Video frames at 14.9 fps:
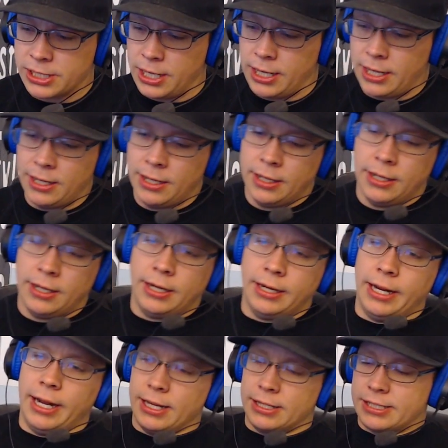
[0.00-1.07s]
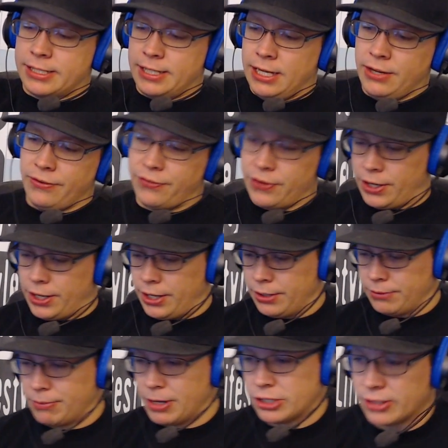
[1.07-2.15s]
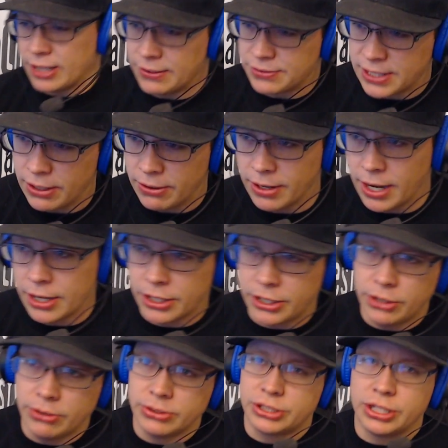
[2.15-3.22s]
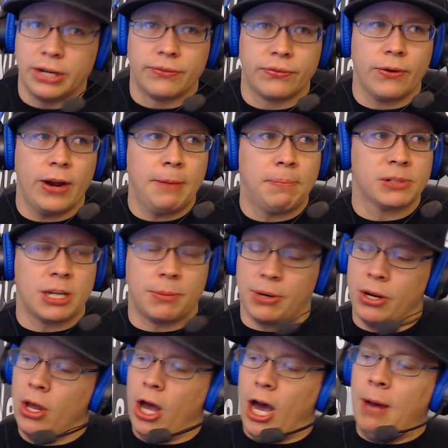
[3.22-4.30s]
Steve Ninja Lifestyle got accused of rape or something,